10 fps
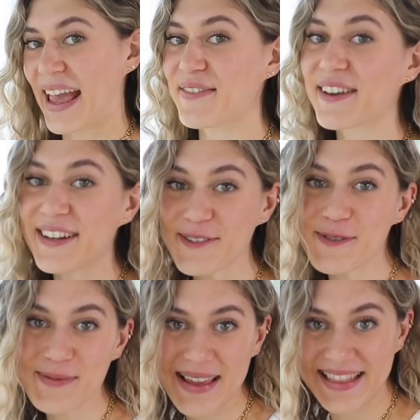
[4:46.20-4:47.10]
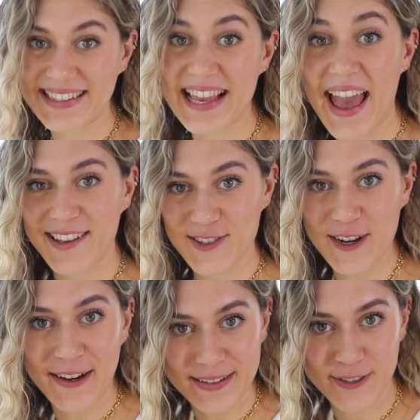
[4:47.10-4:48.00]
If you guys wanna make this extra
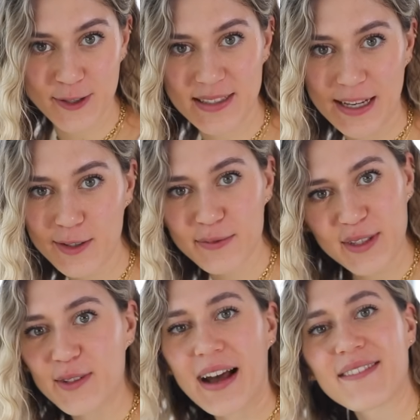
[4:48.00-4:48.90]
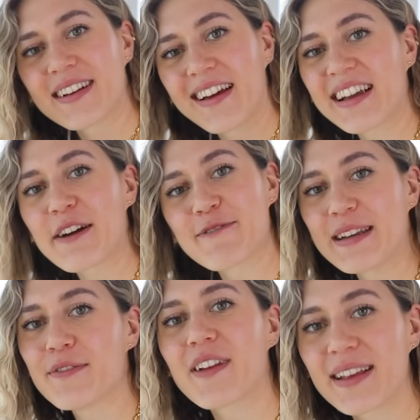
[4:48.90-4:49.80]
hard for yourself because you're having like a
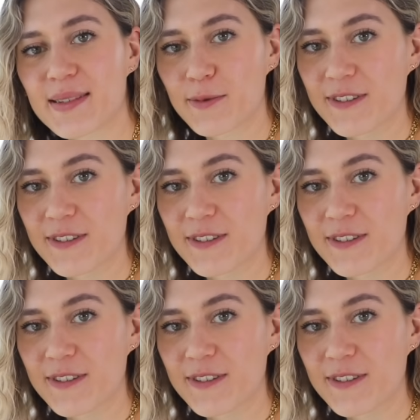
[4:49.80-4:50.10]
really flexible